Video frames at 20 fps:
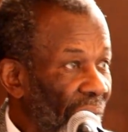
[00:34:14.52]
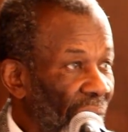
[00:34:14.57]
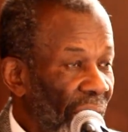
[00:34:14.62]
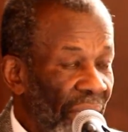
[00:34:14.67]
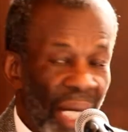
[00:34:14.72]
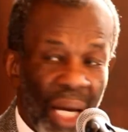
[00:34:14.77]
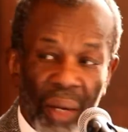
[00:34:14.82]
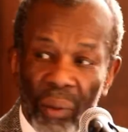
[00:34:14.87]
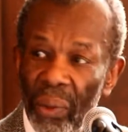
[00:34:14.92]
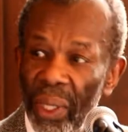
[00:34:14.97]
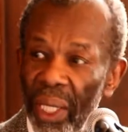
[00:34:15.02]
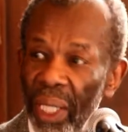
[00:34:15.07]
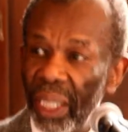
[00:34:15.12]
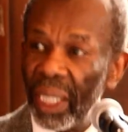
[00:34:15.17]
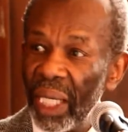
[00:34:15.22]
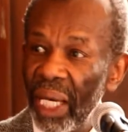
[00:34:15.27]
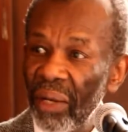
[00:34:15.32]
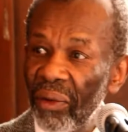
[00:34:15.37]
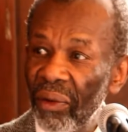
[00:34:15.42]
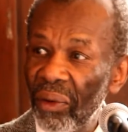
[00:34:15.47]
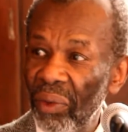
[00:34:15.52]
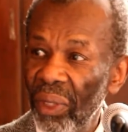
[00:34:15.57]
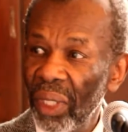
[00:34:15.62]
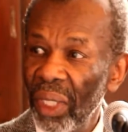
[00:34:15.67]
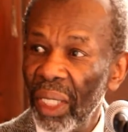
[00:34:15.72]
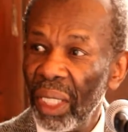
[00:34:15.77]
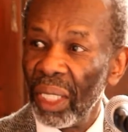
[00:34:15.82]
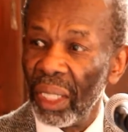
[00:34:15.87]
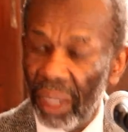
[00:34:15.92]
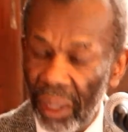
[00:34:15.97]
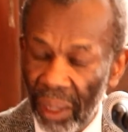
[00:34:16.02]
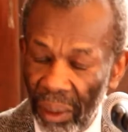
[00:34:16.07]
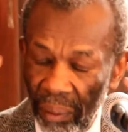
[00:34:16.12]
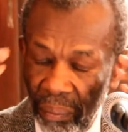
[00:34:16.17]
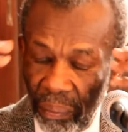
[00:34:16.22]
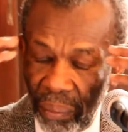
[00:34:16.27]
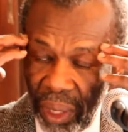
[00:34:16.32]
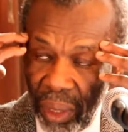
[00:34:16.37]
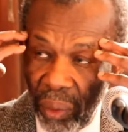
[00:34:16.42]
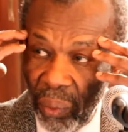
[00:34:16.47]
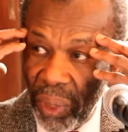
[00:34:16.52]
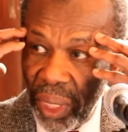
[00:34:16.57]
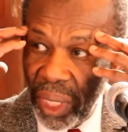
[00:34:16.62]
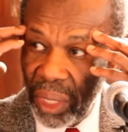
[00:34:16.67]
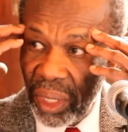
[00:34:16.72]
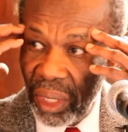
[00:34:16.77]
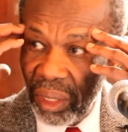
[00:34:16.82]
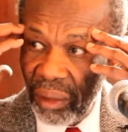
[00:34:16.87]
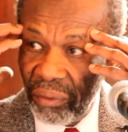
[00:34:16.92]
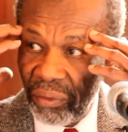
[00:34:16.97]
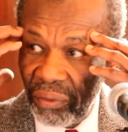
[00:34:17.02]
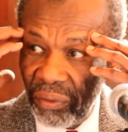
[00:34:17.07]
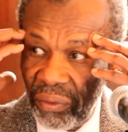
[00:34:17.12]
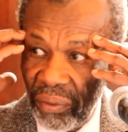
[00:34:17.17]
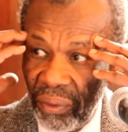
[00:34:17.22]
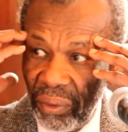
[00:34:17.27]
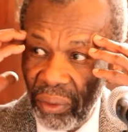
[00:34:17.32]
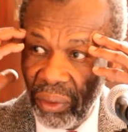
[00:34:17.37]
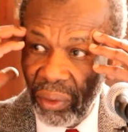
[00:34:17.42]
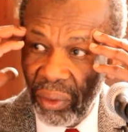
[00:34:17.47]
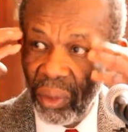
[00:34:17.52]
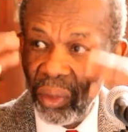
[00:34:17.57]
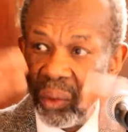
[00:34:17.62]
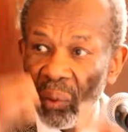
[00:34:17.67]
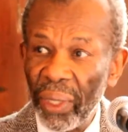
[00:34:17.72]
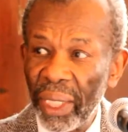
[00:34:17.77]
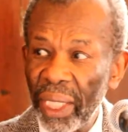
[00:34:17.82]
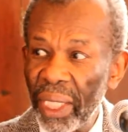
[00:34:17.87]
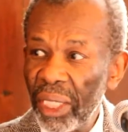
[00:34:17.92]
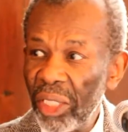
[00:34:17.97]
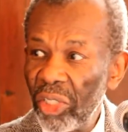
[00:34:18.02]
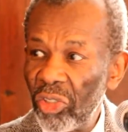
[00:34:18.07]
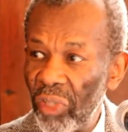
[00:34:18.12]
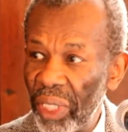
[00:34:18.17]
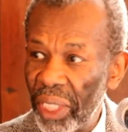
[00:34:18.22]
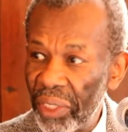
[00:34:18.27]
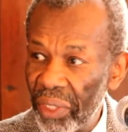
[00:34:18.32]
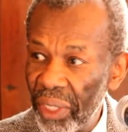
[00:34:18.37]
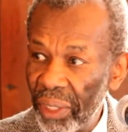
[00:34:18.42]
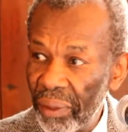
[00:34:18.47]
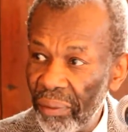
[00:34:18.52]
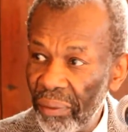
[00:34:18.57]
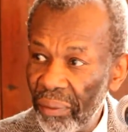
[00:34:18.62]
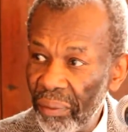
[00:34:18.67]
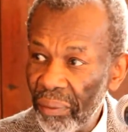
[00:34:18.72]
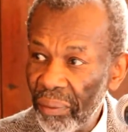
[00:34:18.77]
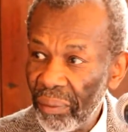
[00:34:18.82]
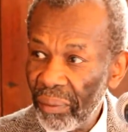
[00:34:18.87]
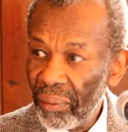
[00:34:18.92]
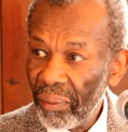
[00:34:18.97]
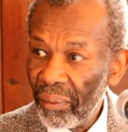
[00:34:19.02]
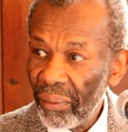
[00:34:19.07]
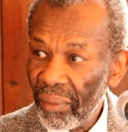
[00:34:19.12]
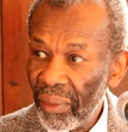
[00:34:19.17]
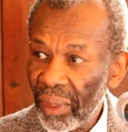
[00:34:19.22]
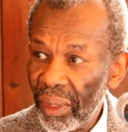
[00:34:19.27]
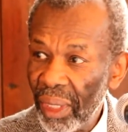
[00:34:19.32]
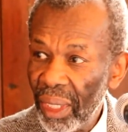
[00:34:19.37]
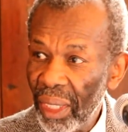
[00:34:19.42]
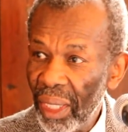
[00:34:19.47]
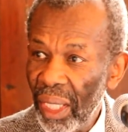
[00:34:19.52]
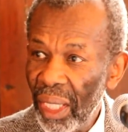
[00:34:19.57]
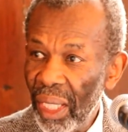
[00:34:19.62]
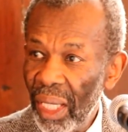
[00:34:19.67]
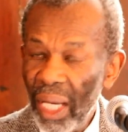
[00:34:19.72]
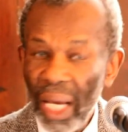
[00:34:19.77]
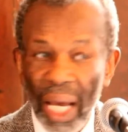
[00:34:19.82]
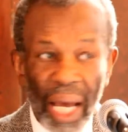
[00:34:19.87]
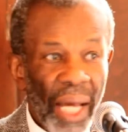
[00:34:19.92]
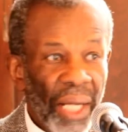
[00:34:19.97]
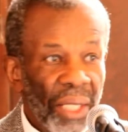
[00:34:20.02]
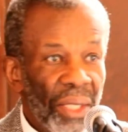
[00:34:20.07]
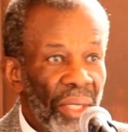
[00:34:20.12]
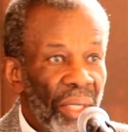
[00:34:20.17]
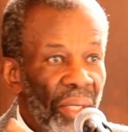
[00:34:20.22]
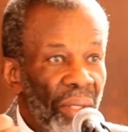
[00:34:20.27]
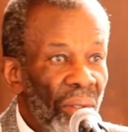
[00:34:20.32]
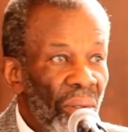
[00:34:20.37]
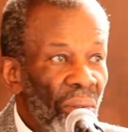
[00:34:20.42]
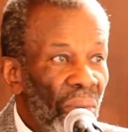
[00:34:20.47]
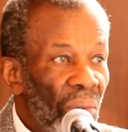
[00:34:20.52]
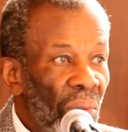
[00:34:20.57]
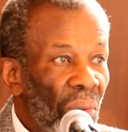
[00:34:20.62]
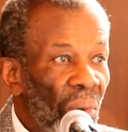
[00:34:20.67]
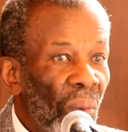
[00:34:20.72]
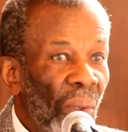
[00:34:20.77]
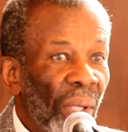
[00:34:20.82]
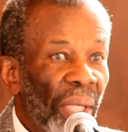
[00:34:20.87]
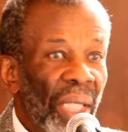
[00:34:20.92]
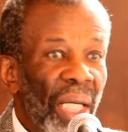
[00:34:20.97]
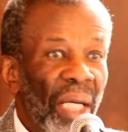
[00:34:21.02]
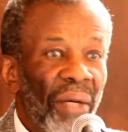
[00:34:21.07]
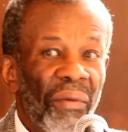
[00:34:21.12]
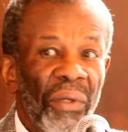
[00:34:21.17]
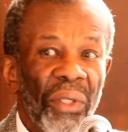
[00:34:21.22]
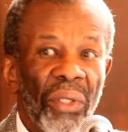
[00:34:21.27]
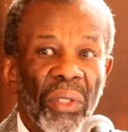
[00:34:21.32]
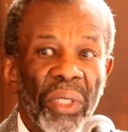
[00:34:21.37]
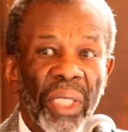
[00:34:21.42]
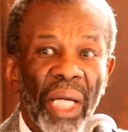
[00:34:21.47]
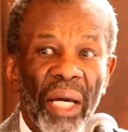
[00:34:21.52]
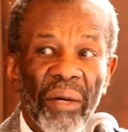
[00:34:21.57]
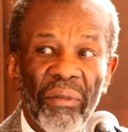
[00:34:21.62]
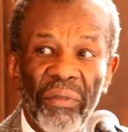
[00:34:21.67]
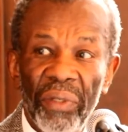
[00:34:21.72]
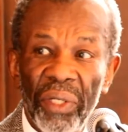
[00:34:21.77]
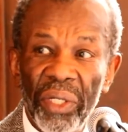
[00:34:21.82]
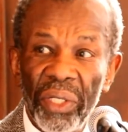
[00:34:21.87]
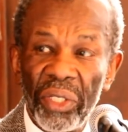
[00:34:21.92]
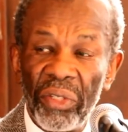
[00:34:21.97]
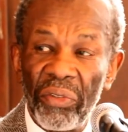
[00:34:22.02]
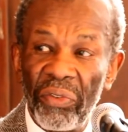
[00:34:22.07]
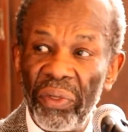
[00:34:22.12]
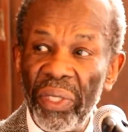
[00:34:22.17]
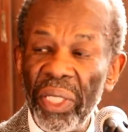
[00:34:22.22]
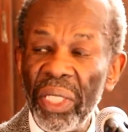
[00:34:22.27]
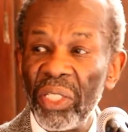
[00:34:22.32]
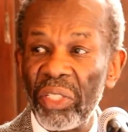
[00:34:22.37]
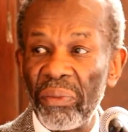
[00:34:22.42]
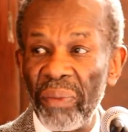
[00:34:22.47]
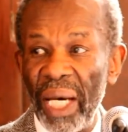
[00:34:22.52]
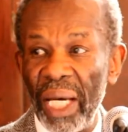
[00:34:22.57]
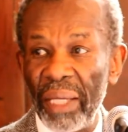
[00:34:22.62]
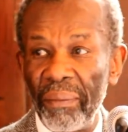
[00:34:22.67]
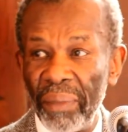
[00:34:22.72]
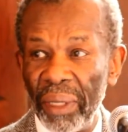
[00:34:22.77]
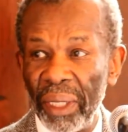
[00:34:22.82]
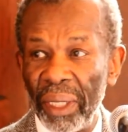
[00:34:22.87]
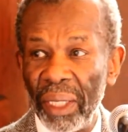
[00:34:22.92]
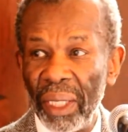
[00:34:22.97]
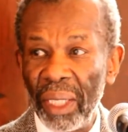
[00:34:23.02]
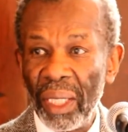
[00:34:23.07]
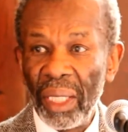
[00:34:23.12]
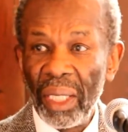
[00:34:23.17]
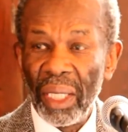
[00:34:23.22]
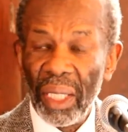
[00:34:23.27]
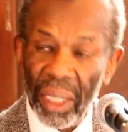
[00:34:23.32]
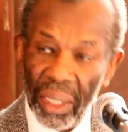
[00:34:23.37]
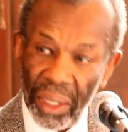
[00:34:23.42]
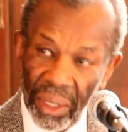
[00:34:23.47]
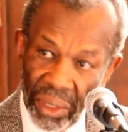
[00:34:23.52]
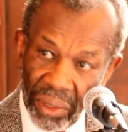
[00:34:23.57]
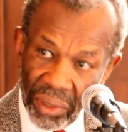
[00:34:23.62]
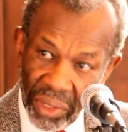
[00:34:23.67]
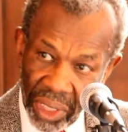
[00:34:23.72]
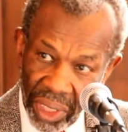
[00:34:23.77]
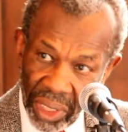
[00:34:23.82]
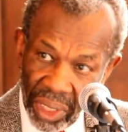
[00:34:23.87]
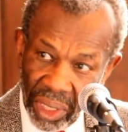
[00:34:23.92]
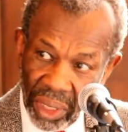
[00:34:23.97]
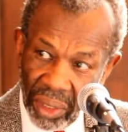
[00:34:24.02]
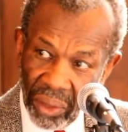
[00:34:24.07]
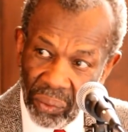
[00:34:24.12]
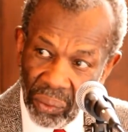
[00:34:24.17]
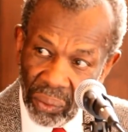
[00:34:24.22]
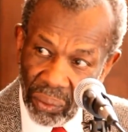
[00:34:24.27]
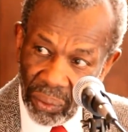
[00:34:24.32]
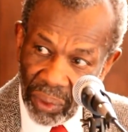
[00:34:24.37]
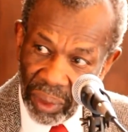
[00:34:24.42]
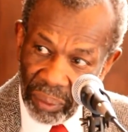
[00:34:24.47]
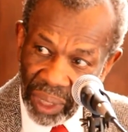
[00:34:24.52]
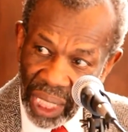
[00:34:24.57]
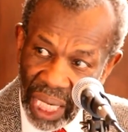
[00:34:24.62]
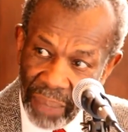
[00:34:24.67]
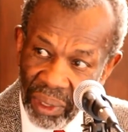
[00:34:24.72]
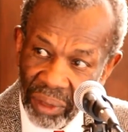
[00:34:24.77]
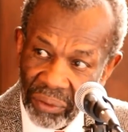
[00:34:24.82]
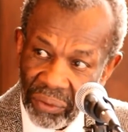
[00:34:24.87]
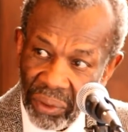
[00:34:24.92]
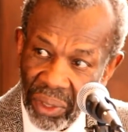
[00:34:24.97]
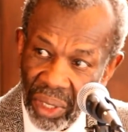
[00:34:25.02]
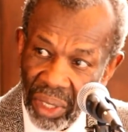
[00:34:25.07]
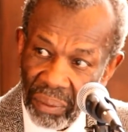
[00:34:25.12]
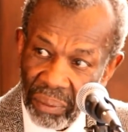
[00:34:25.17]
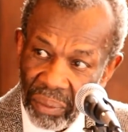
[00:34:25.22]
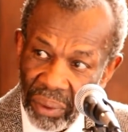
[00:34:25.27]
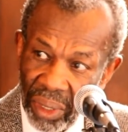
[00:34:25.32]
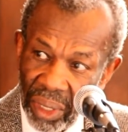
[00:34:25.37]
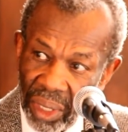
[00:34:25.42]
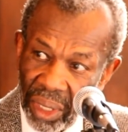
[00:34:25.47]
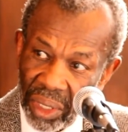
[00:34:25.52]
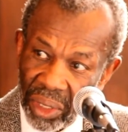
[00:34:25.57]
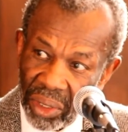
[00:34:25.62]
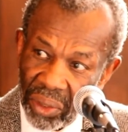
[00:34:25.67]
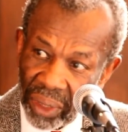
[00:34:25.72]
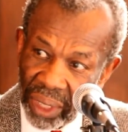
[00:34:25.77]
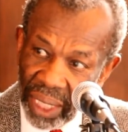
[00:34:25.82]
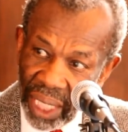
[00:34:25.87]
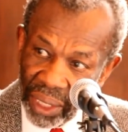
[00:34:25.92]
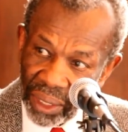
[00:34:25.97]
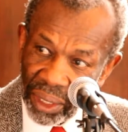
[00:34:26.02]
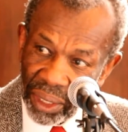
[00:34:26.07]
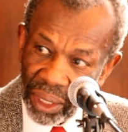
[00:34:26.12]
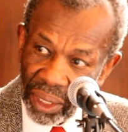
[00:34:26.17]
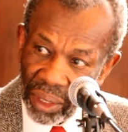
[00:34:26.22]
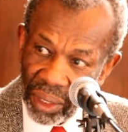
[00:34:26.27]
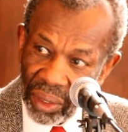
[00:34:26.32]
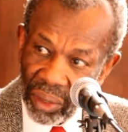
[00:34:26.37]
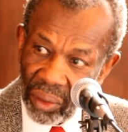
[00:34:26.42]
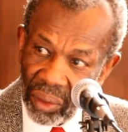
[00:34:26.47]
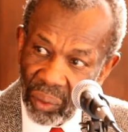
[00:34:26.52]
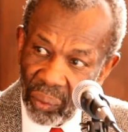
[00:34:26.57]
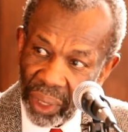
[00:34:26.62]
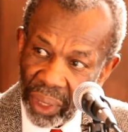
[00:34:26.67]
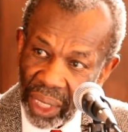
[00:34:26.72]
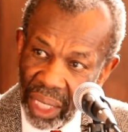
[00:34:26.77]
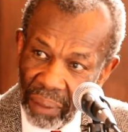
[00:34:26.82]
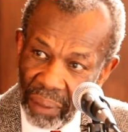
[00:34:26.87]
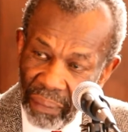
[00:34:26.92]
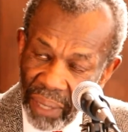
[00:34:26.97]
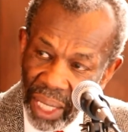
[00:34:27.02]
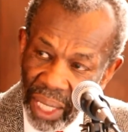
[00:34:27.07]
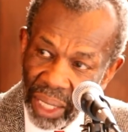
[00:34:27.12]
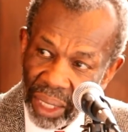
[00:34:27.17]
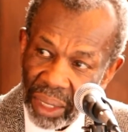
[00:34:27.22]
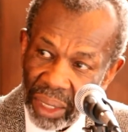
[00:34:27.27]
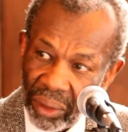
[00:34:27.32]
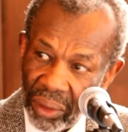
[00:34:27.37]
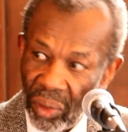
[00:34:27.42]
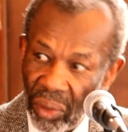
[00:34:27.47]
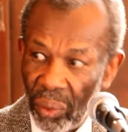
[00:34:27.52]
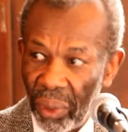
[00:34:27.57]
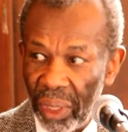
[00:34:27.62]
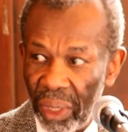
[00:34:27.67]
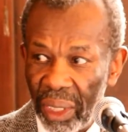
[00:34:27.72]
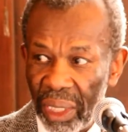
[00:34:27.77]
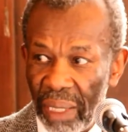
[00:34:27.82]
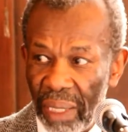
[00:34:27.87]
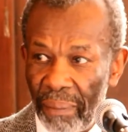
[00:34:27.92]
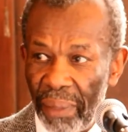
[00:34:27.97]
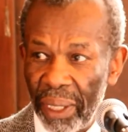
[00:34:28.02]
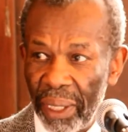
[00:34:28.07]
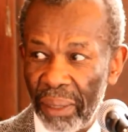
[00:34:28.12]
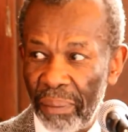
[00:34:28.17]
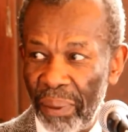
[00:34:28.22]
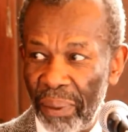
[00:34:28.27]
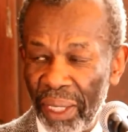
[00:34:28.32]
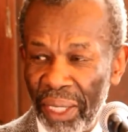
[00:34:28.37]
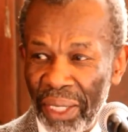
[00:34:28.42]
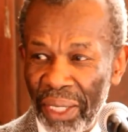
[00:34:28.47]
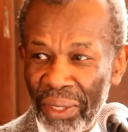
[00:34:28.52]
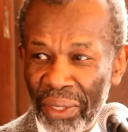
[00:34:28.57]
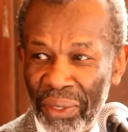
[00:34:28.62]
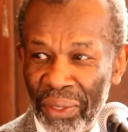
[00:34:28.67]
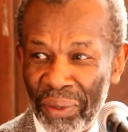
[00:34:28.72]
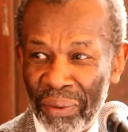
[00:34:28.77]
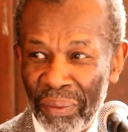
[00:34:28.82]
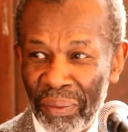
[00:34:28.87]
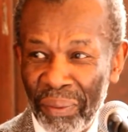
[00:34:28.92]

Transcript: that we can be aware of, we can address it. And you, whatever your diverse fields might be, do you see where I'm coming from? Together, we can make the world a better place.